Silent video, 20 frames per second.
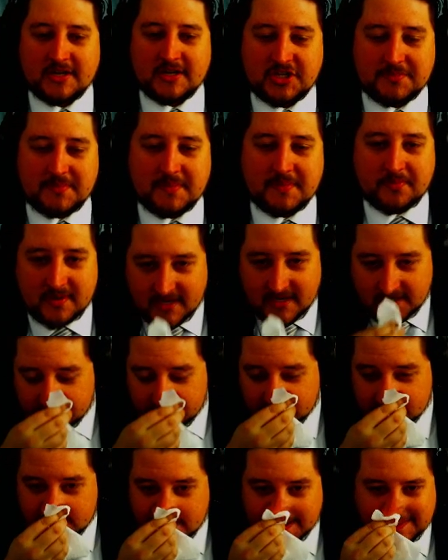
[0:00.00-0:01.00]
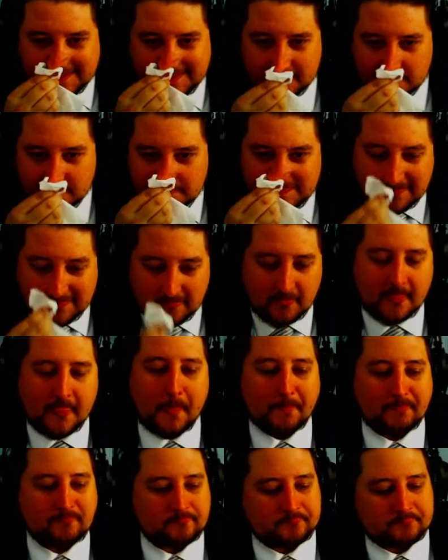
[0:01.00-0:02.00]
Should be pretty interesting.
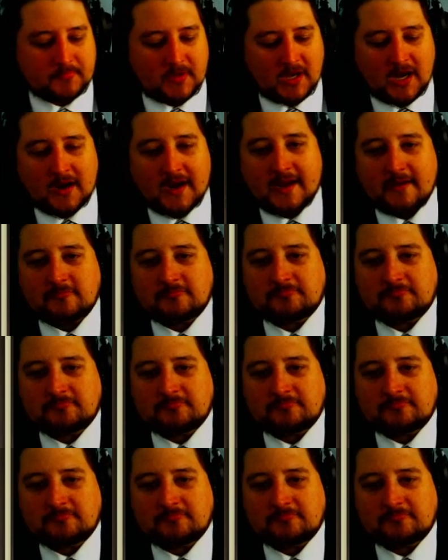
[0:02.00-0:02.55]
All right.